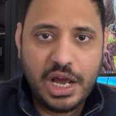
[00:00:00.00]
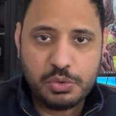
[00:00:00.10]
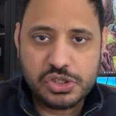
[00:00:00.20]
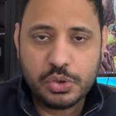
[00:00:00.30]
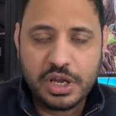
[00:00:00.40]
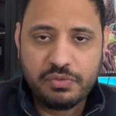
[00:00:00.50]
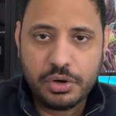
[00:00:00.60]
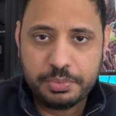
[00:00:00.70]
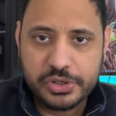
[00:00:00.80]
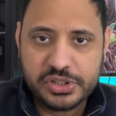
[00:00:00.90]
I was looking for
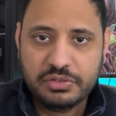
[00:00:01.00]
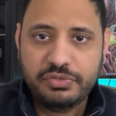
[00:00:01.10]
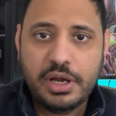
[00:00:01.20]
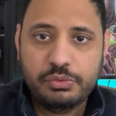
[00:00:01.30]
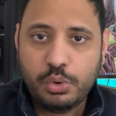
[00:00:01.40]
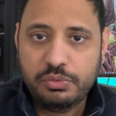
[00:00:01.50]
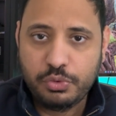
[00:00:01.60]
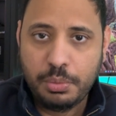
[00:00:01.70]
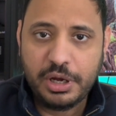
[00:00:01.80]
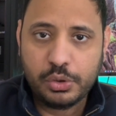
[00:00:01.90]
a personal firewall
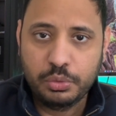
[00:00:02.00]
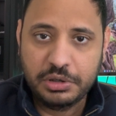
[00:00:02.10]
for my home